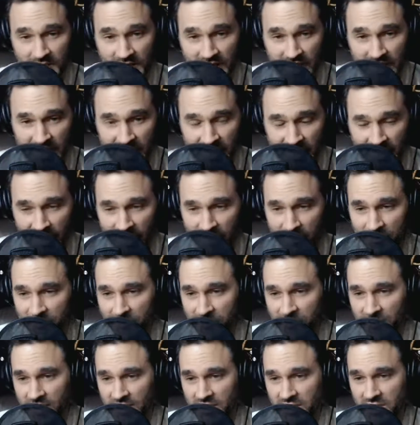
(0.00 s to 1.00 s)
Yeah,
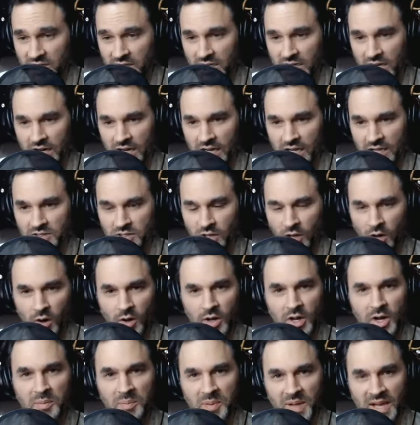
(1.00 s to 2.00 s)
that's good. So, oh,
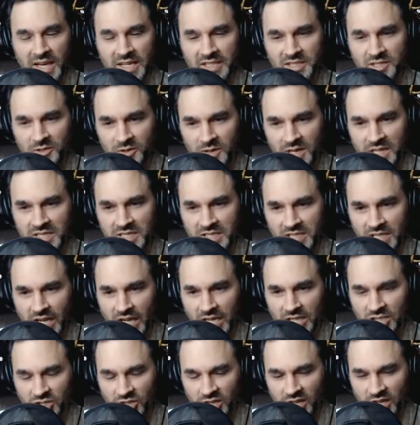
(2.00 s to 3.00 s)
you're playing as Chris, not
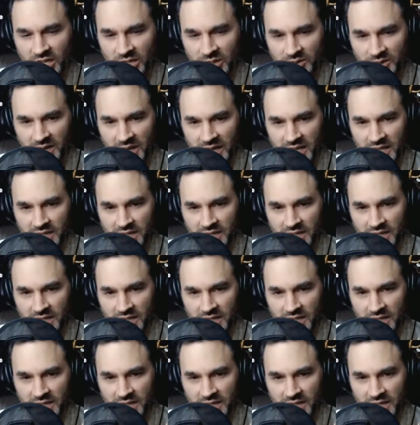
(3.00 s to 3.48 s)
Jill, right?